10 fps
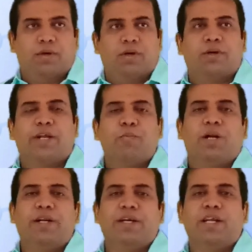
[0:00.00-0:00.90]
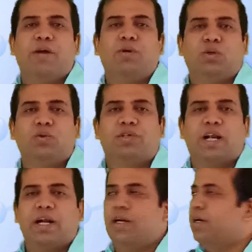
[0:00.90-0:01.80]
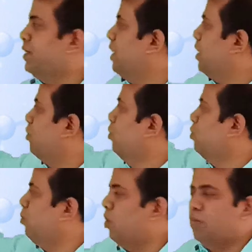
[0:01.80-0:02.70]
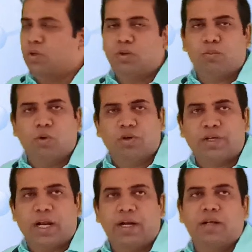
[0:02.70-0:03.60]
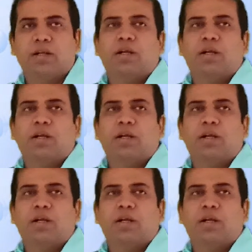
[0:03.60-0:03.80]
template DNA having 2 strands, they are going to form 4 strands.